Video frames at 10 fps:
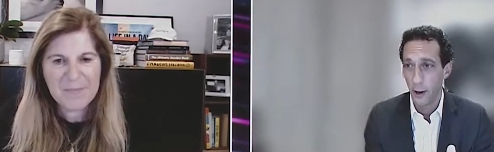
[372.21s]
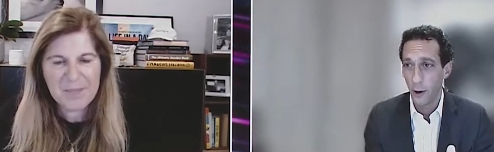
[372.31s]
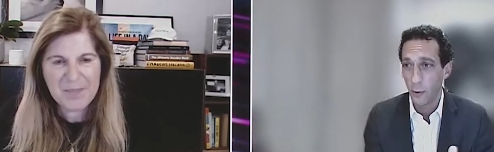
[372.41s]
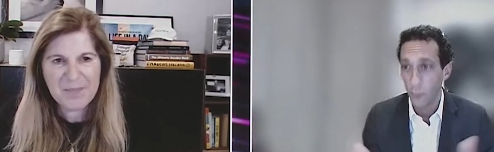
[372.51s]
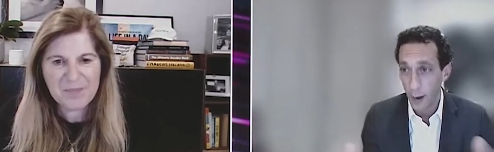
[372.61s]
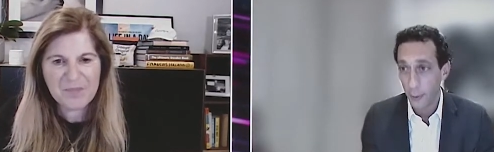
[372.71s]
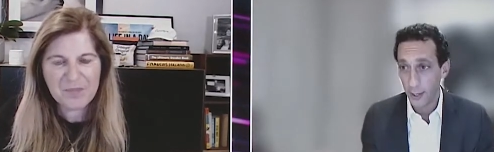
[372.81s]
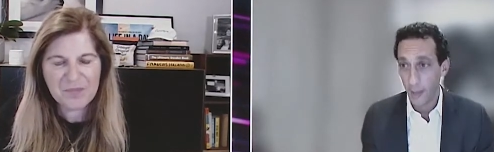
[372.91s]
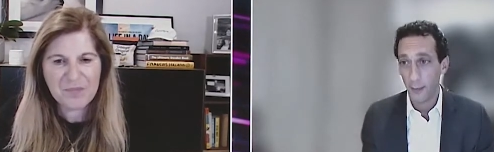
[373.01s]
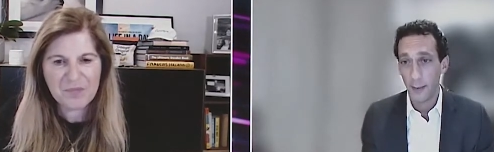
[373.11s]

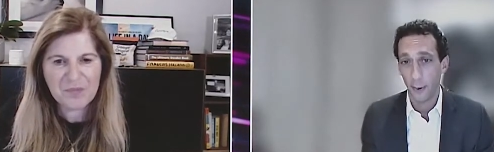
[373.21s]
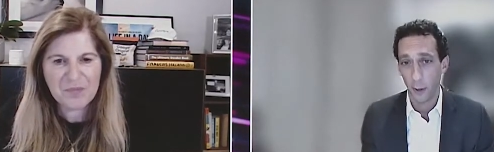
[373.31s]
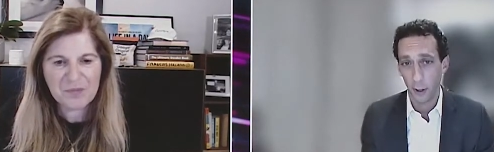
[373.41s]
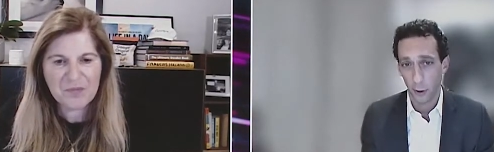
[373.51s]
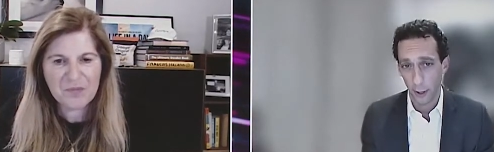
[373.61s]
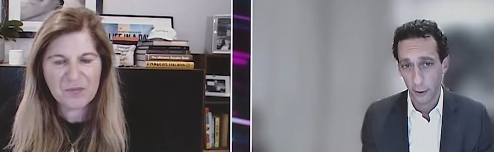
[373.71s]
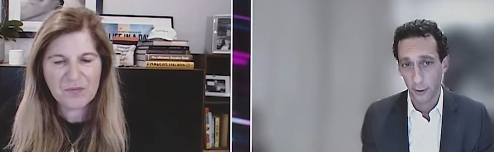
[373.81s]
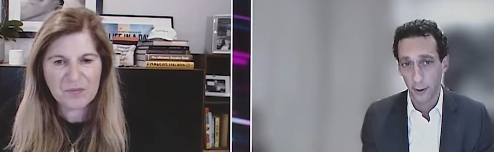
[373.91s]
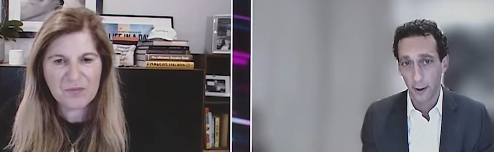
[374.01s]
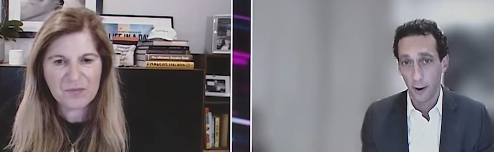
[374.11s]
Speaker 1: represent people across
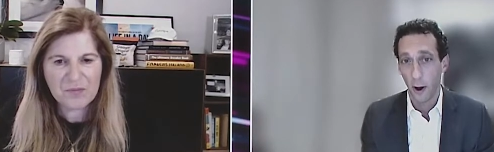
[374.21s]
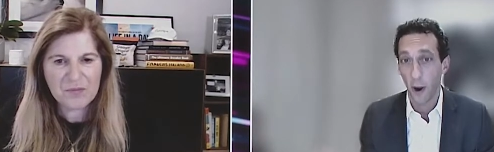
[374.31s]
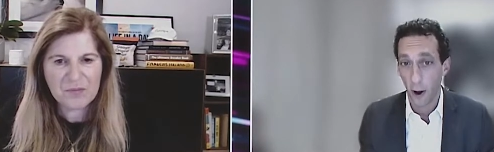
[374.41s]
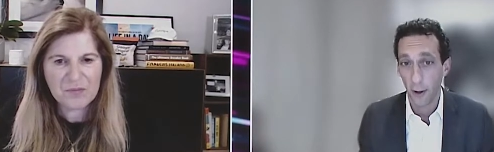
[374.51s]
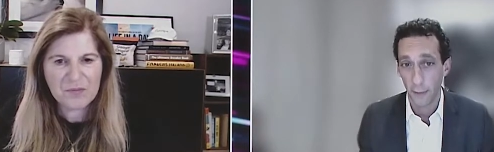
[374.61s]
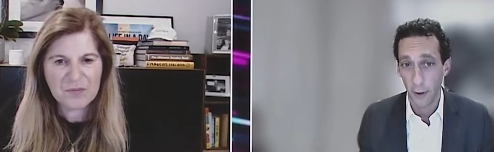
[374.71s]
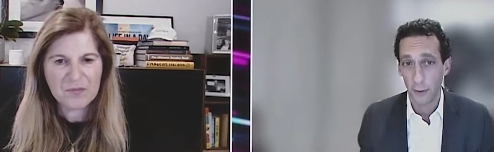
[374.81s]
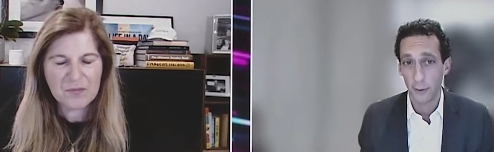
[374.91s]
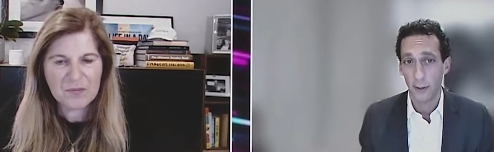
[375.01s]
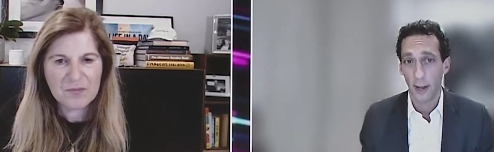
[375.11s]
all of
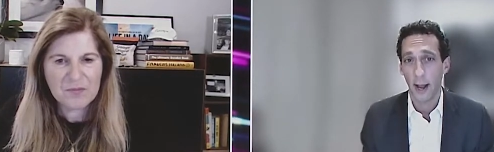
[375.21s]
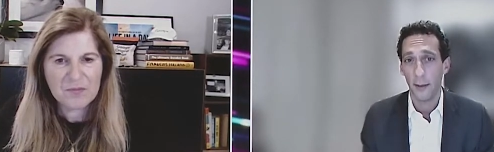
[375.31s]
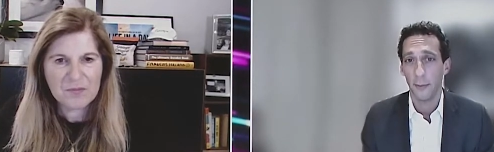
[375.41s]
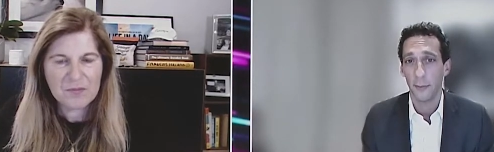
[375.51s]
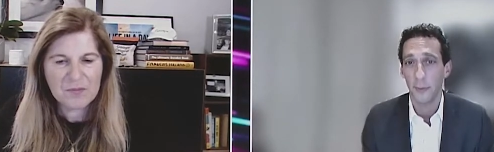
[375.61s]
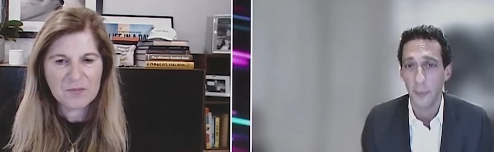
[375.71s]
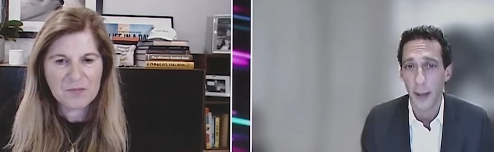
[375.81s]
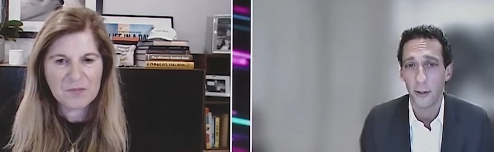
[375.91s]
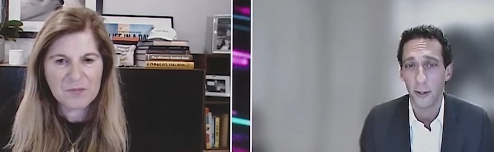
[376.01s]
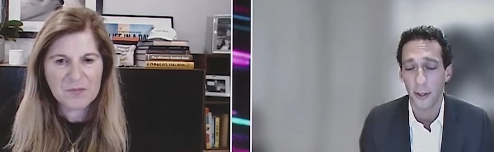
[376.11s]
those um,
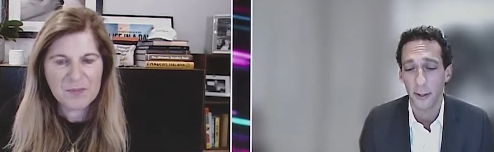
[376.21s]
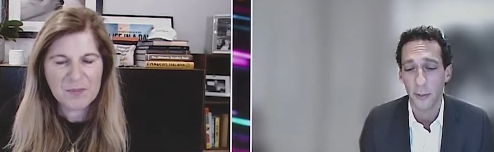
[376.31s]
dimensions.